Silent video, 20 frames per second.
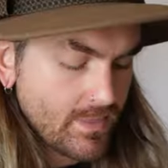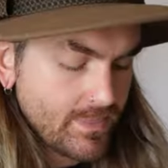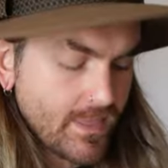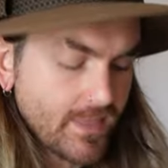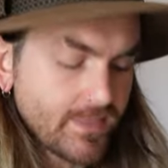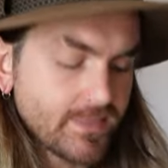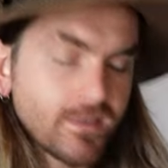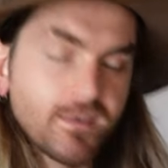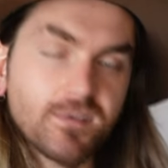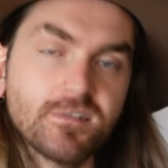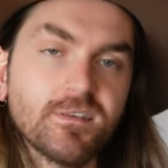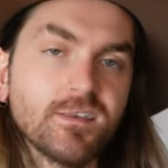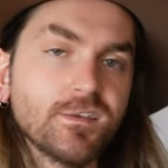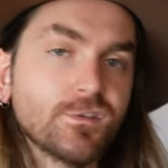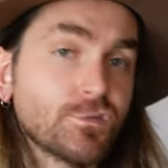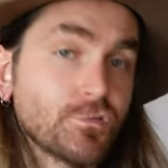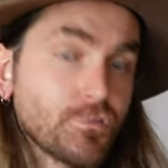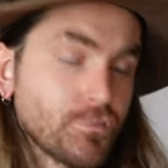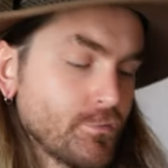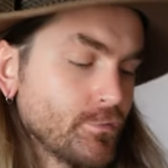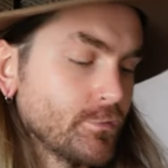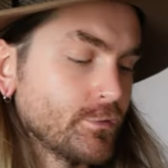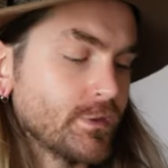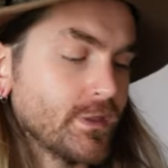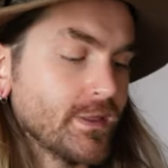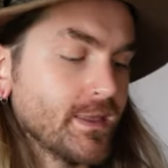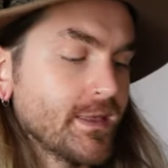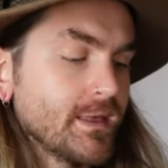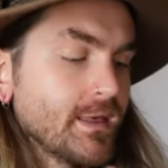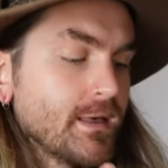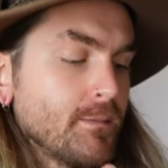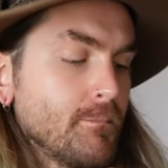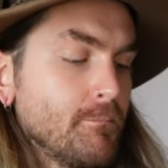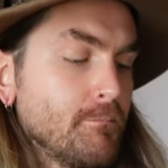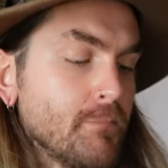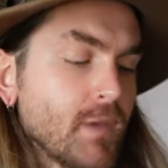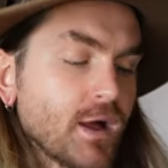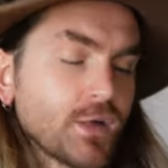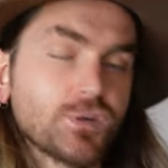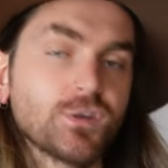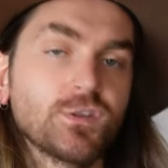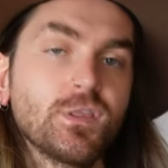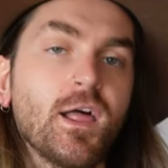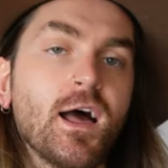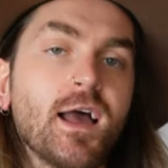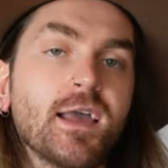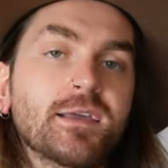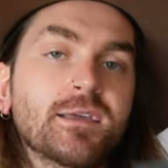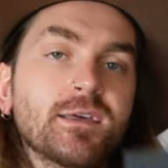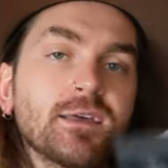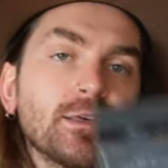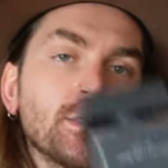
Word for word: Then this is truly much like